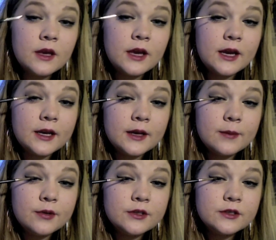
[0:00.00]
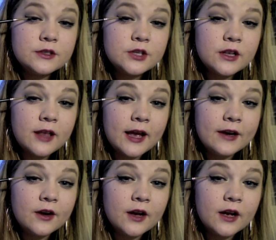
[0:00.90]
And it puts gel
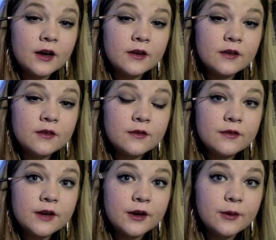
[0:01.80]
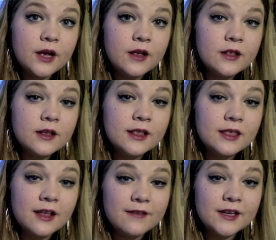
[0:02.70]
liner on very well.
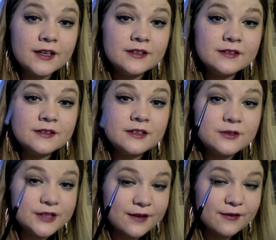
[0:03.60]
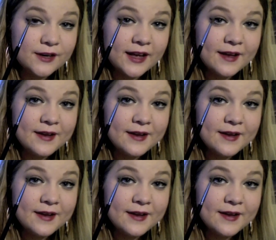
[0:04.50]
Love it. Use it every day.